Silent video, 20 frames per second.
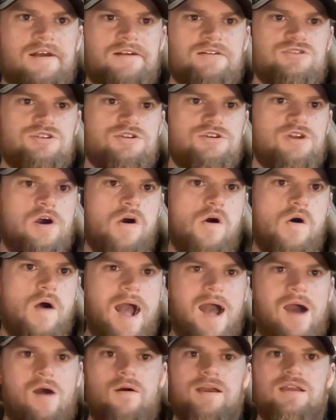to know
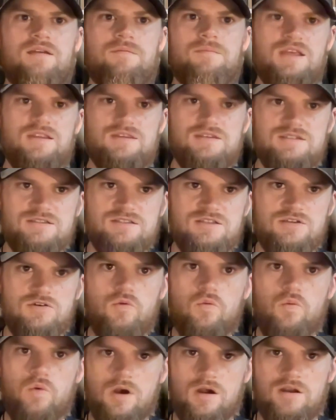how I can make this
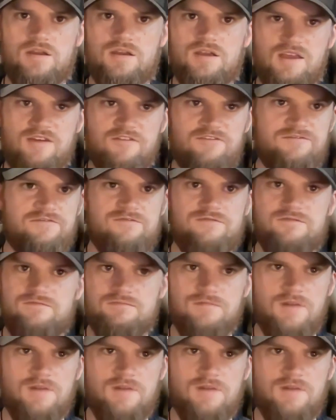deal work if